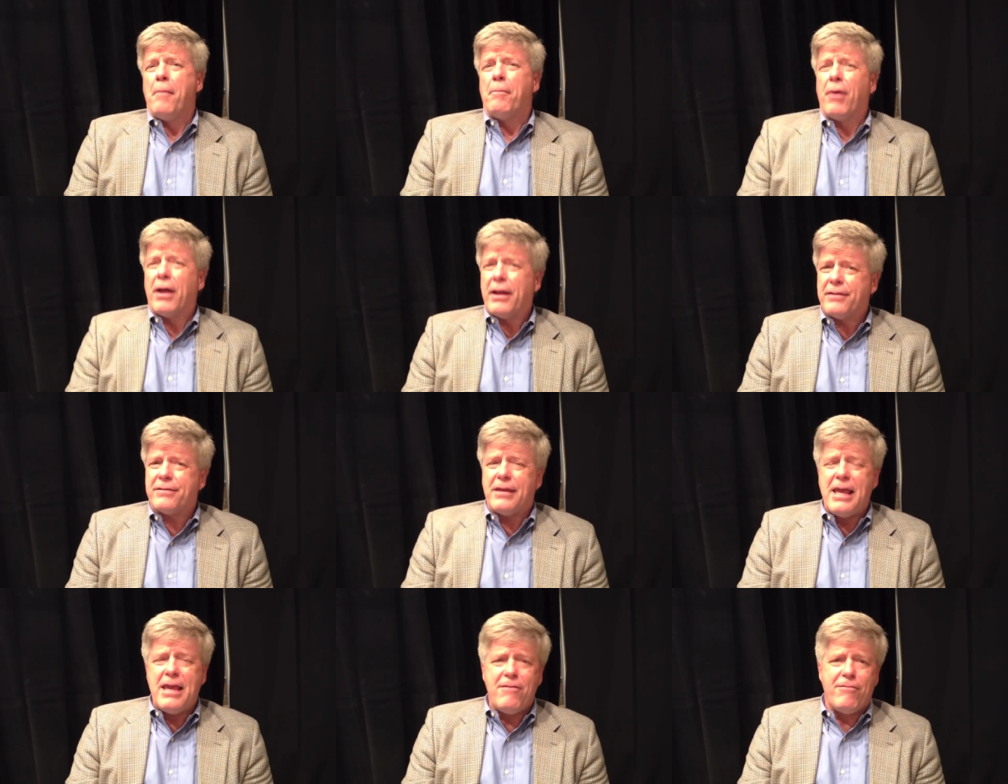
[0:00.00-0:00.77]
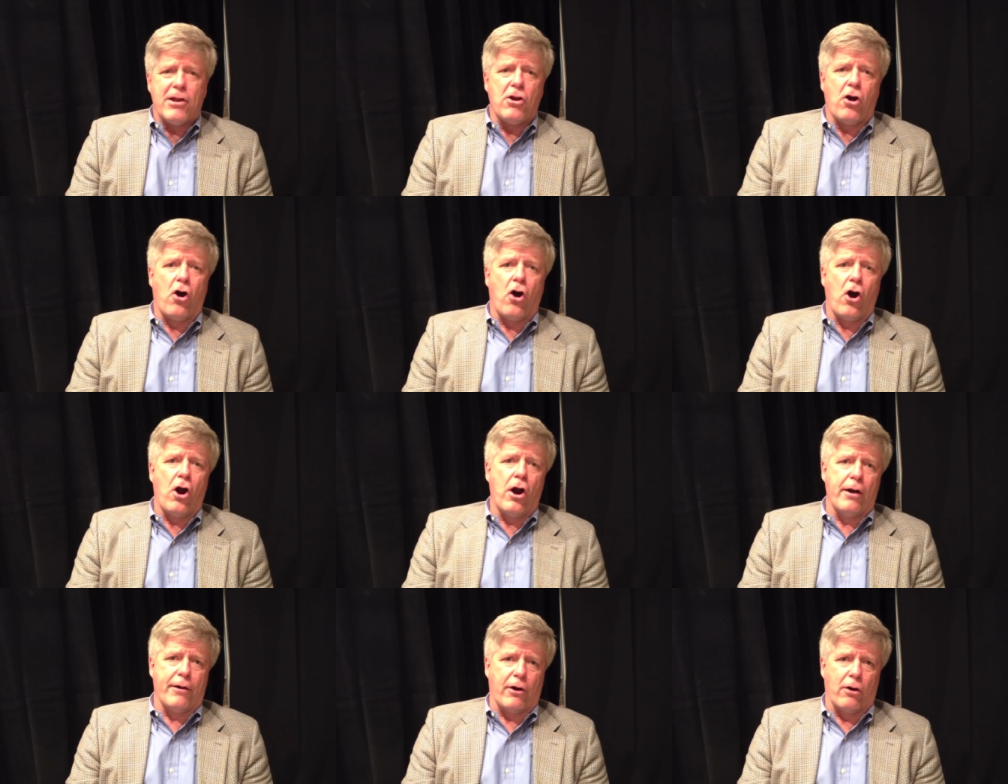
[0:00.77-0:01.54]
But it's even
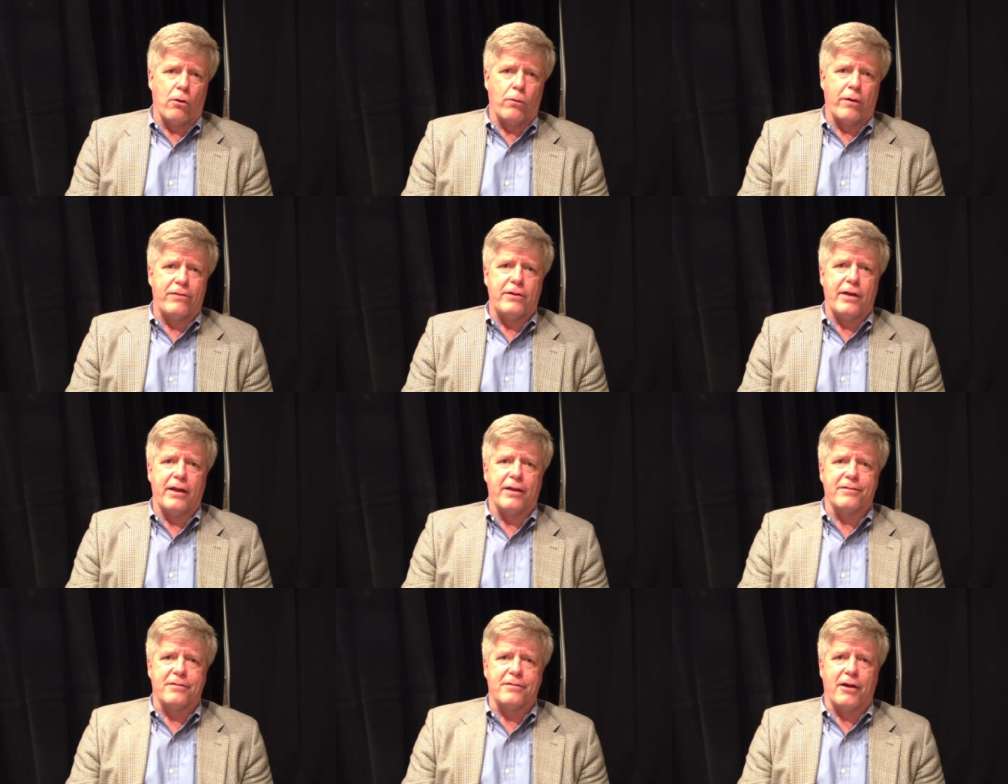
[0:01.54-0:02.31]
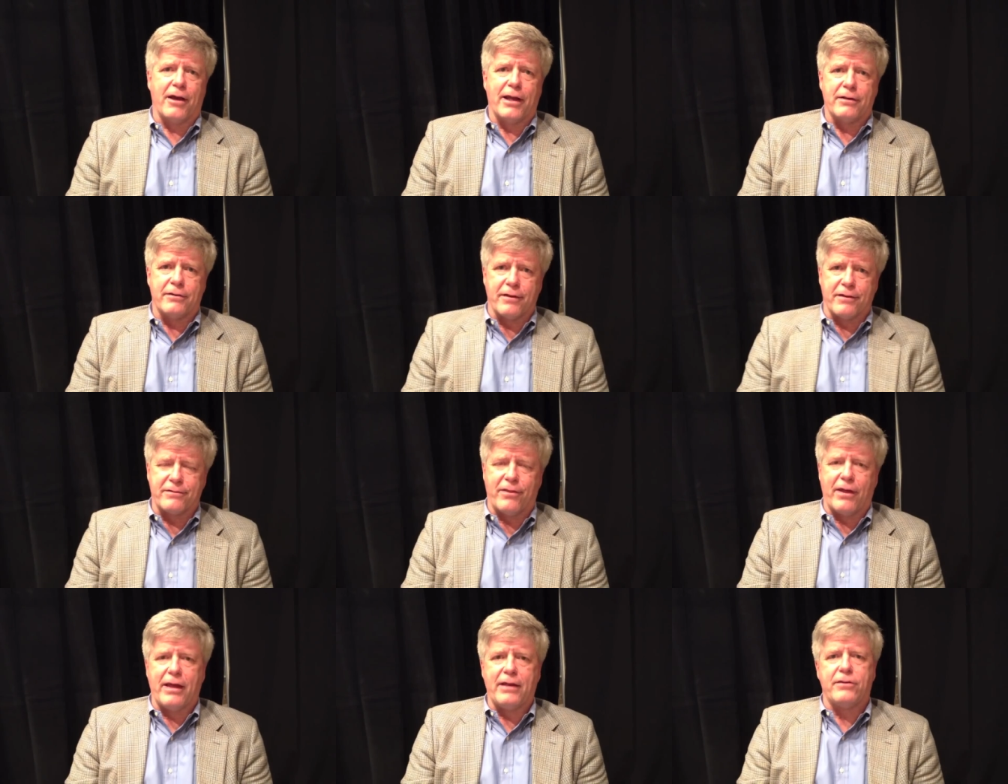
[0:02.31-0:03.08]
harder with data scientists.
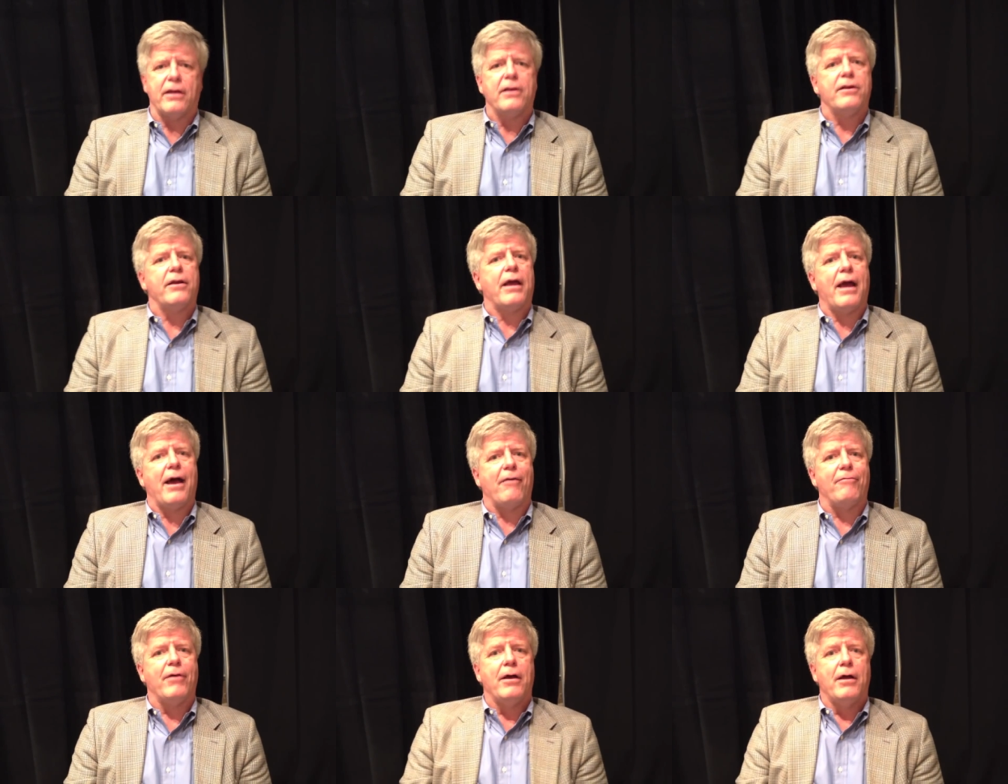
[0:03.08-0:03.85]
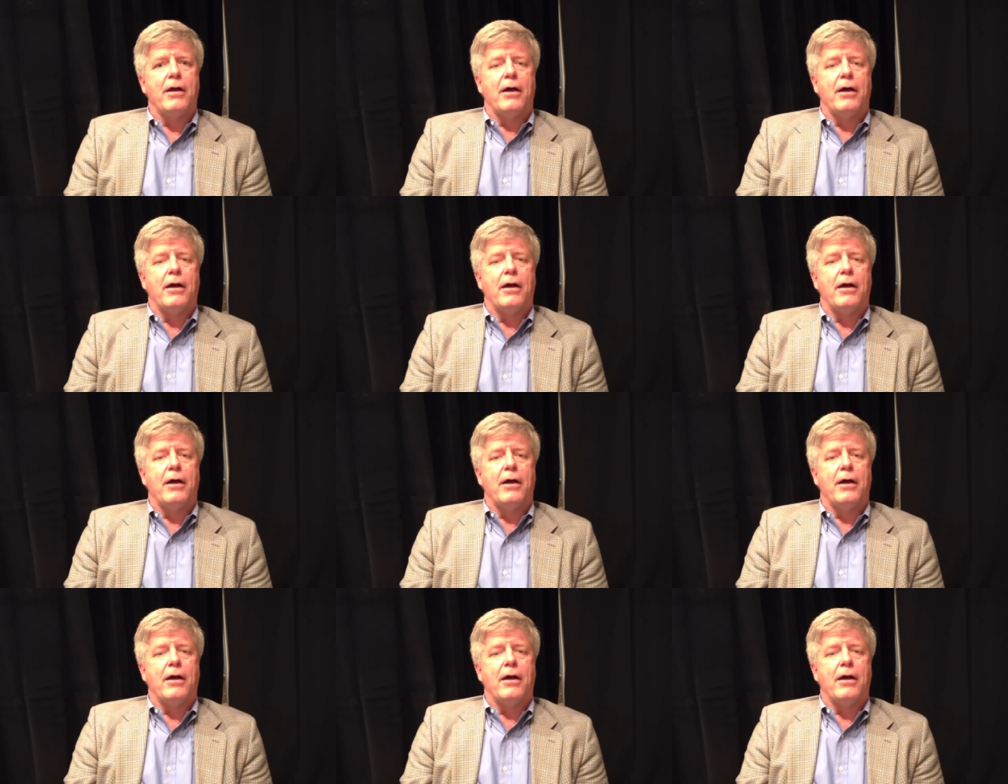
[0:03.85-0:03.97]
They tend to have